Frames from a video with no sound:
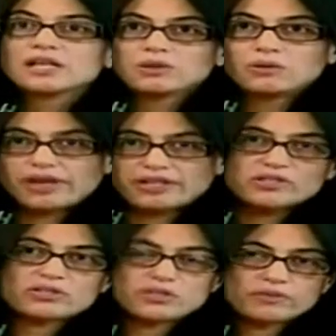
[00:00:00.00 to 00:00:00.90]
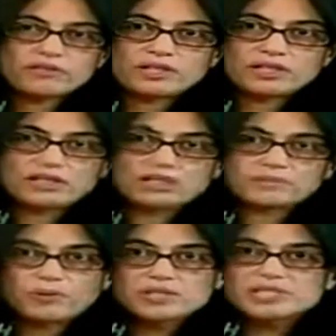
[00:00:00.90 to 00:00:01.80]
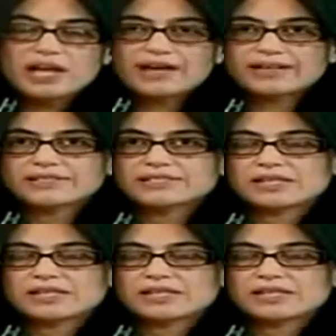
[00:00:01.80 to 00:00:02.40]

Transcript: locations of the poll sites.